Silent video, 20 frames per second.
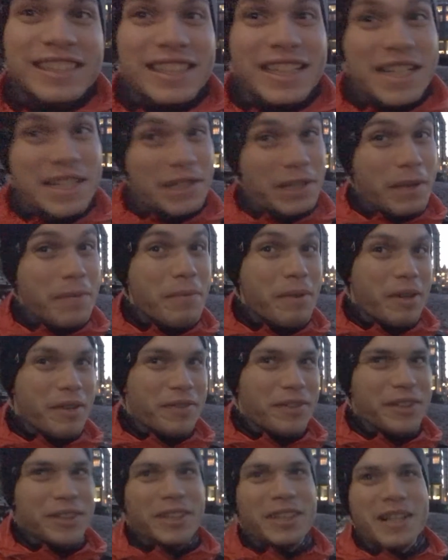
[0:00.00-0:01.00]
That's looking
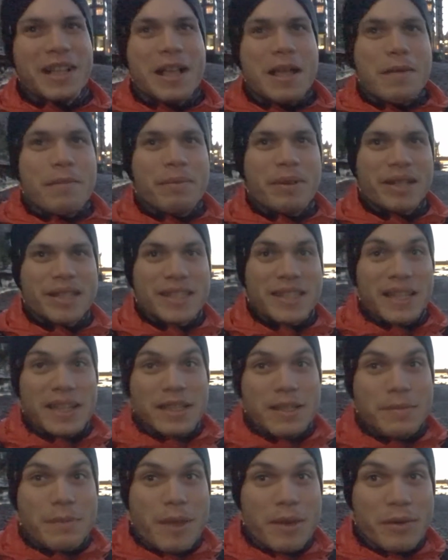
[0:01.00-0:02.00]
beautiful. But
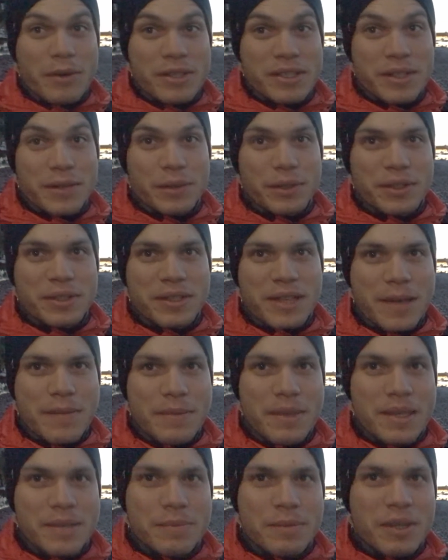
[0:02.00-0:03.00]
the main reason I wanted to come
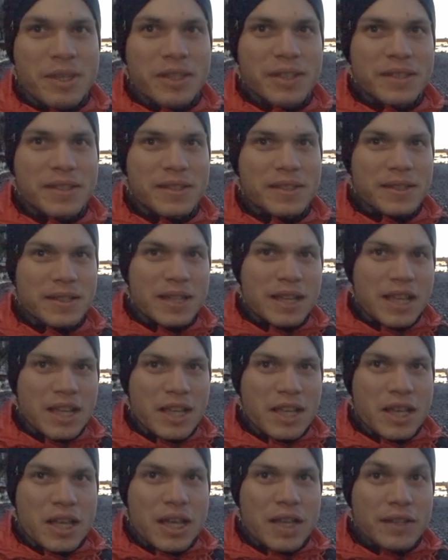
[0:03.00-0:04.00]
here is because
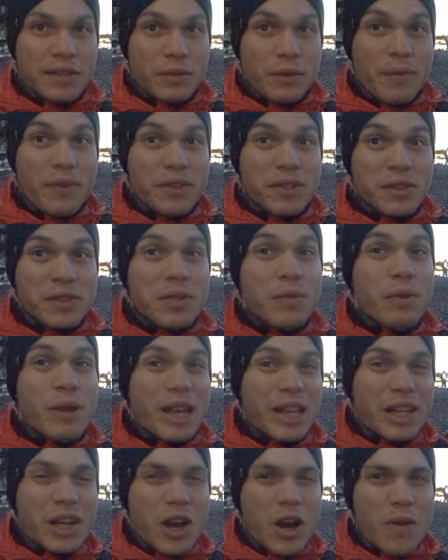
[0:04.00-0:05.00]
the river is also
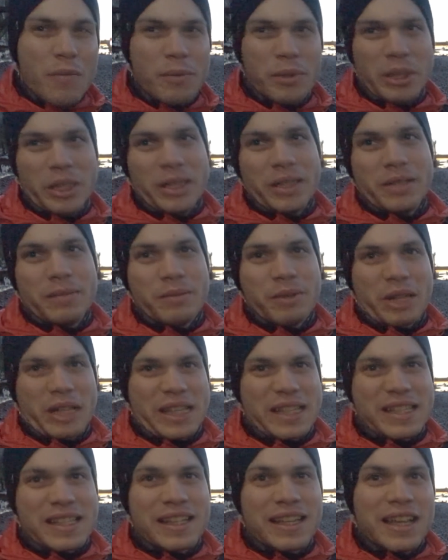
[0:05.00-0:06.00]
really calm early in the
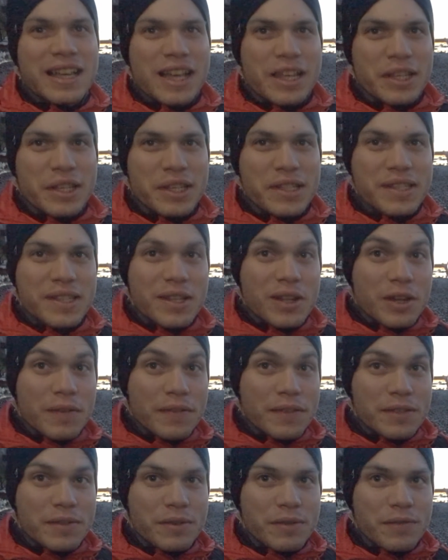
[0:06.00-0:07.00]
mornings, and you can see a lot of
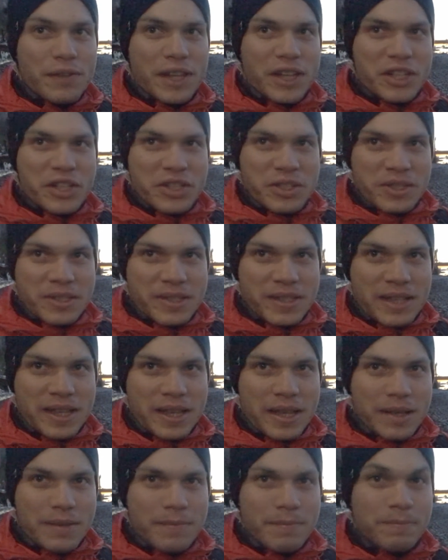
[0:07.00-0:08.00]
these reflections
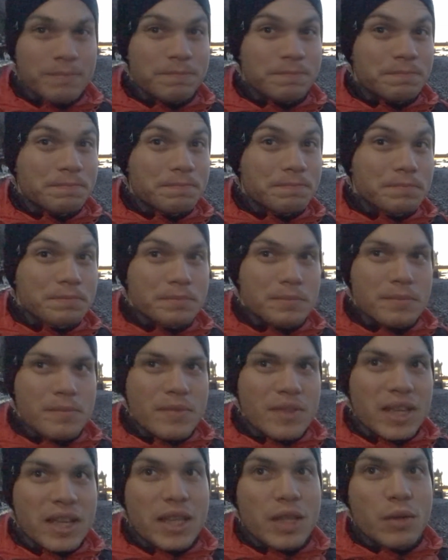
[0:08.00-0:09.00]

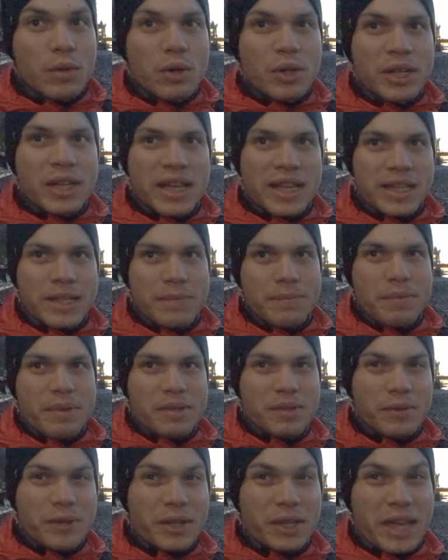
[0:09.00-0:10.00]
in the water, and the
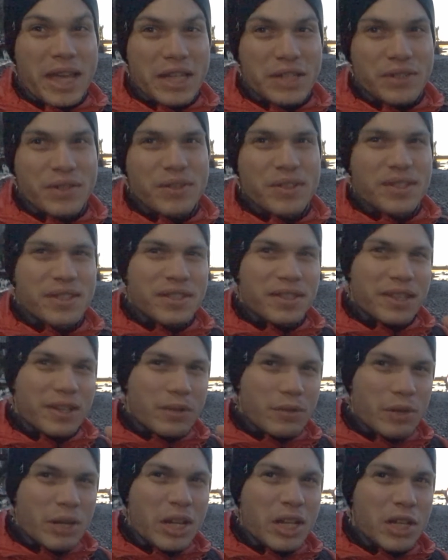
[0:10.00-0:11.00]
best way to catch those is to
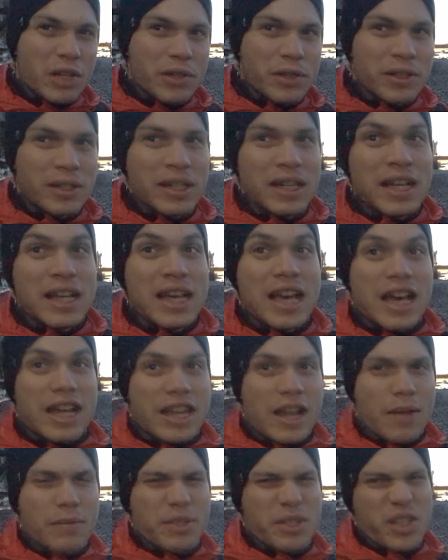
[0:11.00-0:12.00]
get really low.
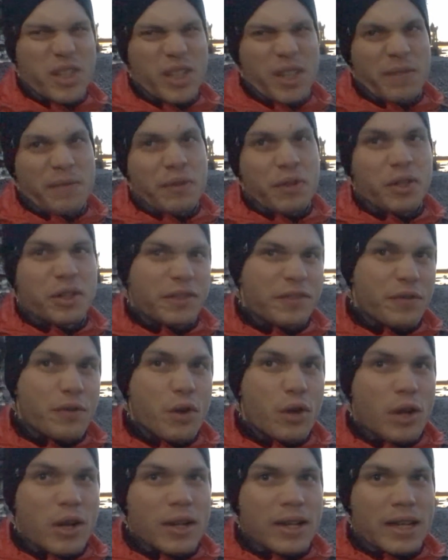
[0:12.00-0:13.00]
And now I'm just looking for a good
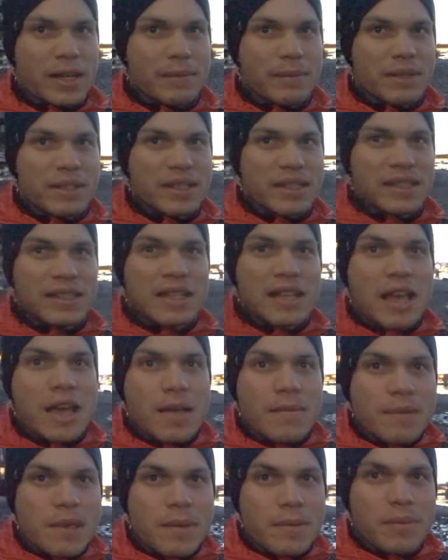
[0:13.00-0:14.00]
foreground element,
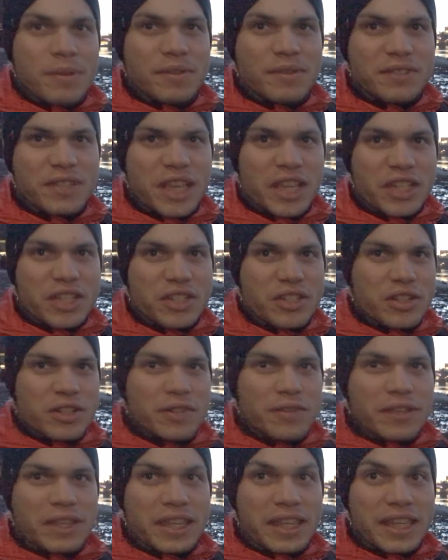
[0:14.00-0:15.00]
maybe a bit of texture
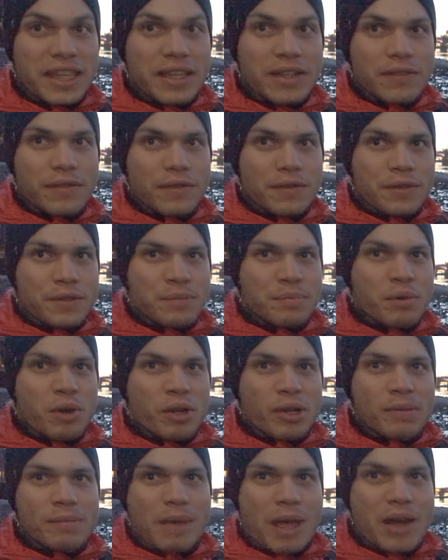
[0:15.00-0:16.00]
over here for those
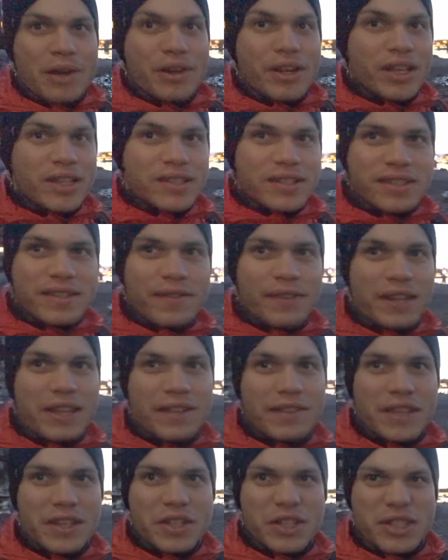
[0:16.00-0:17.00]
broken barriers or something
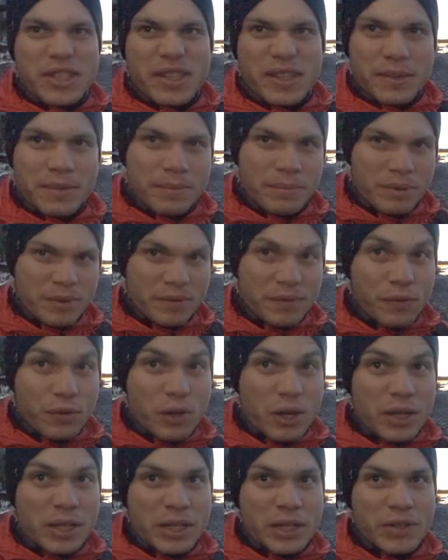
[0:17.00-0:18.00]
like that, just to get a bit of
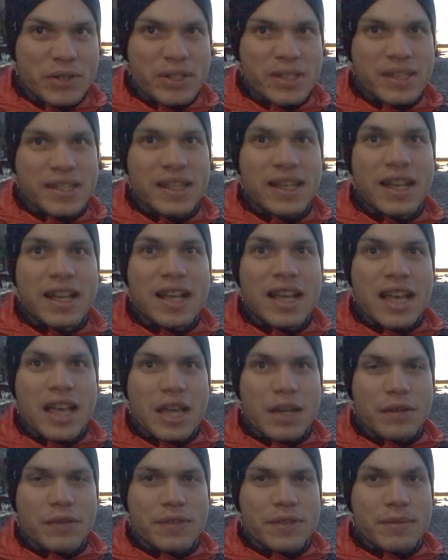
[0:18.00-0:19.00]
foreground interest,
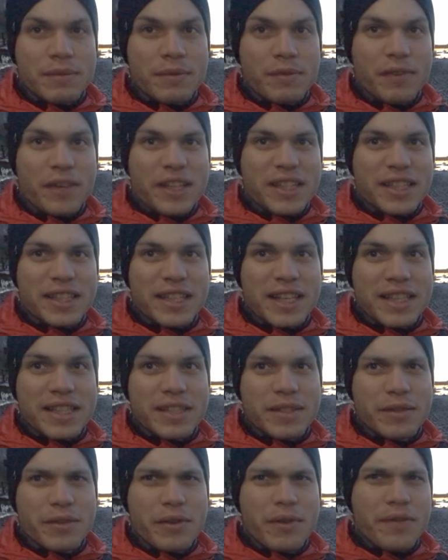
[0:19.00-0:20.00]
and with some reflecting lights
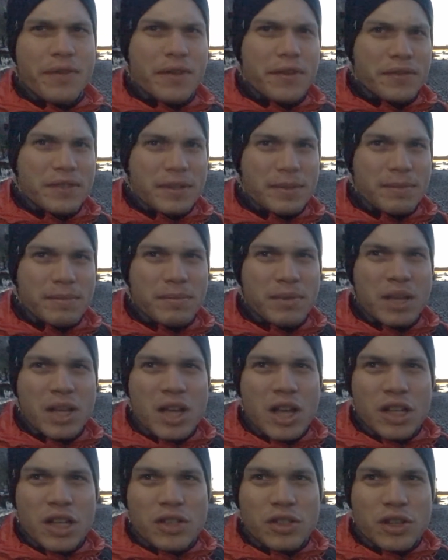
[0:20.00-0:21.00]
in the river, with some
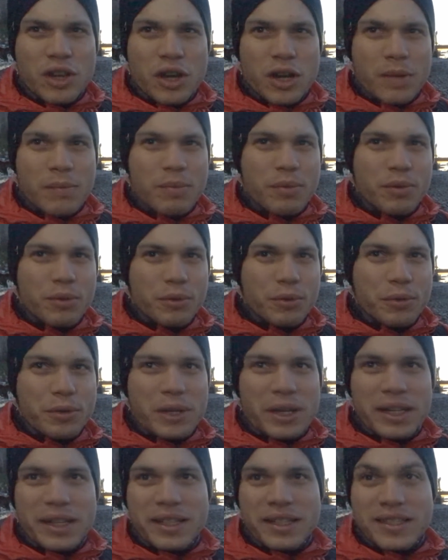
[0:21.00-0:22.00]
dark
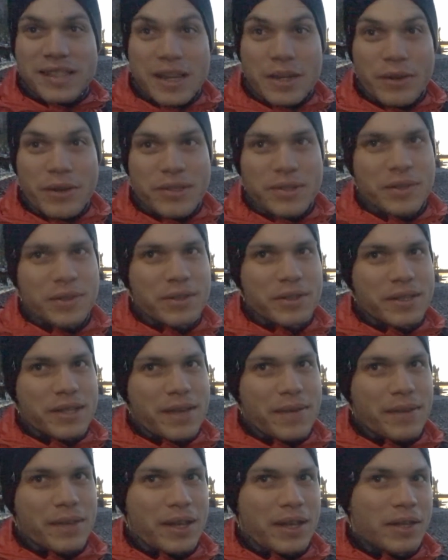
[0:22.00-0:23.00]
blue sunrise tones
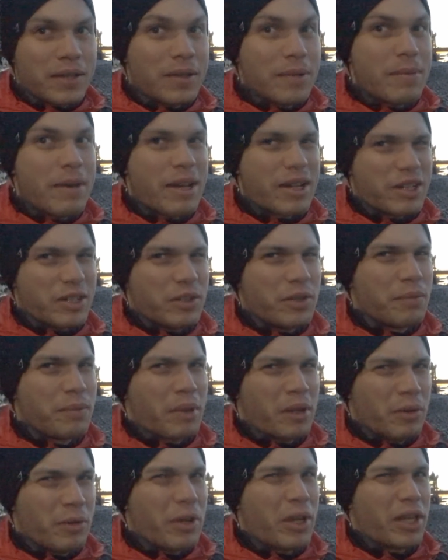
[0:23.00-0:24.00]
coming out in the back, should
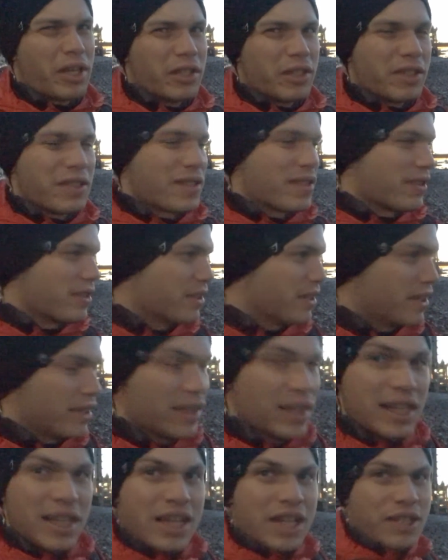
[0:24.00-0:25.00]
be really good. So
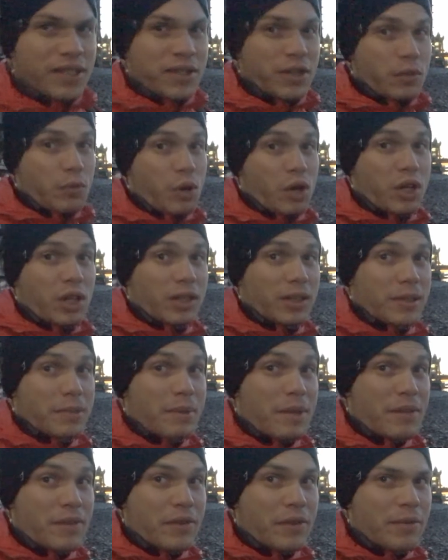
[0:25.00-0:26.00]
just gonna walk along this
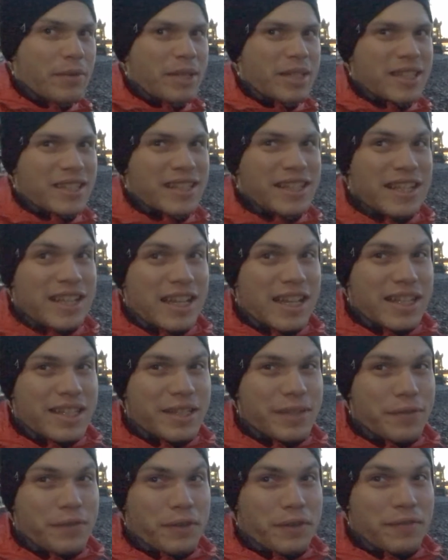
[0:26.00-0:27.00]
beach for a bit and
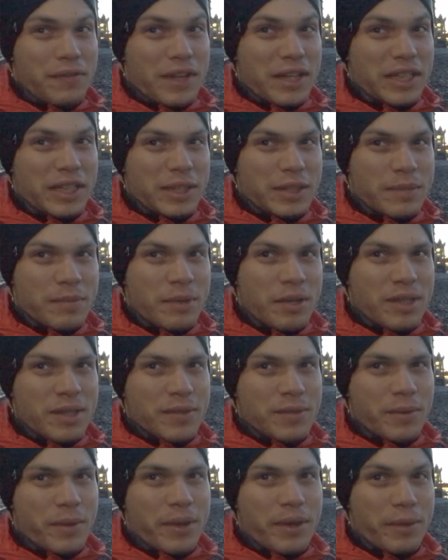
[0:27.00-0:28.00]
see if we can find a little
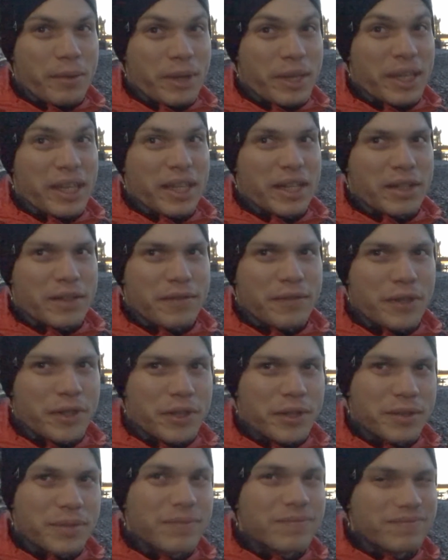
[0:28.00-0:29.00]
spot where we can get a good
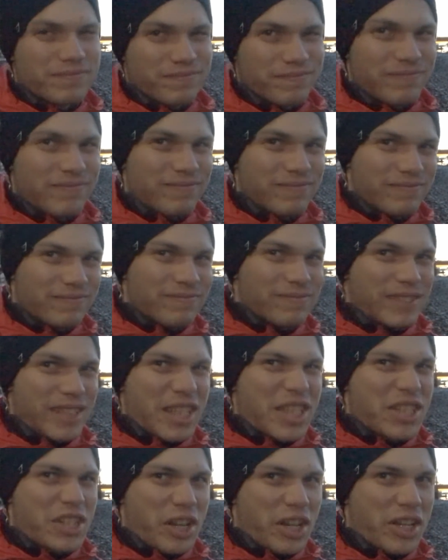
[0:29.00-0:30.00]
photo.
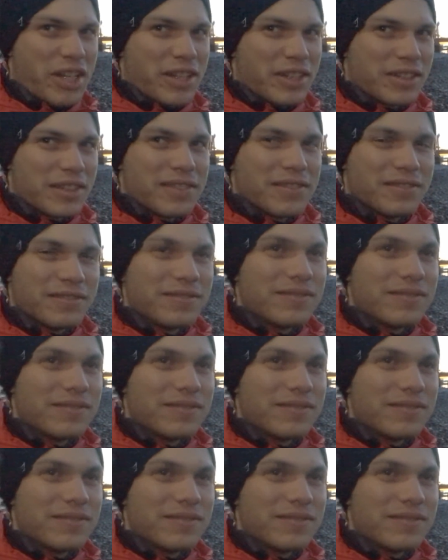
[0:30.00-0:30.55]
Let's check it out.